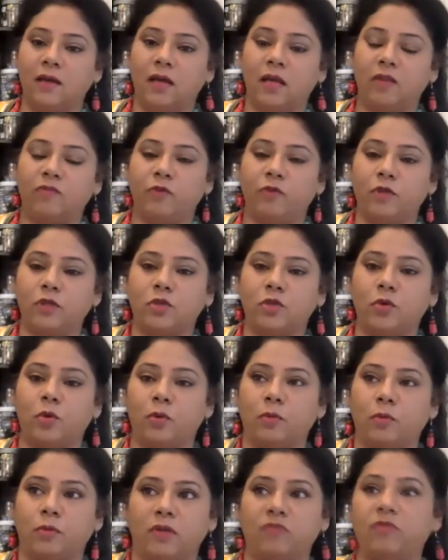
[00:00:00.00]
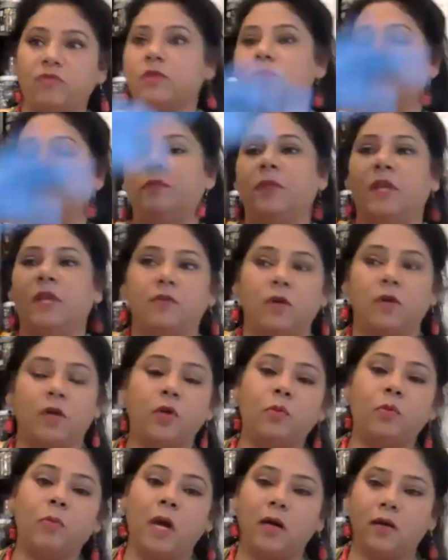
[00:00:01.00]
they were
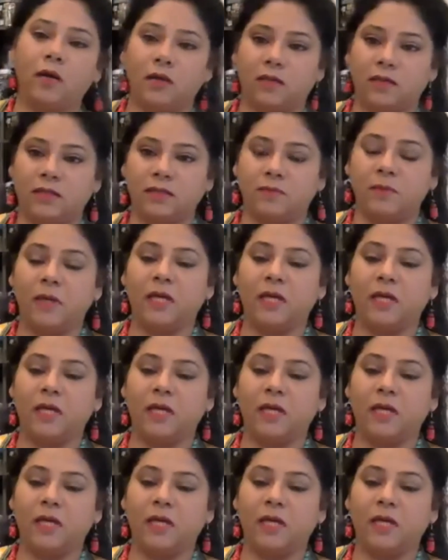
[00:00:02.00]
humongous.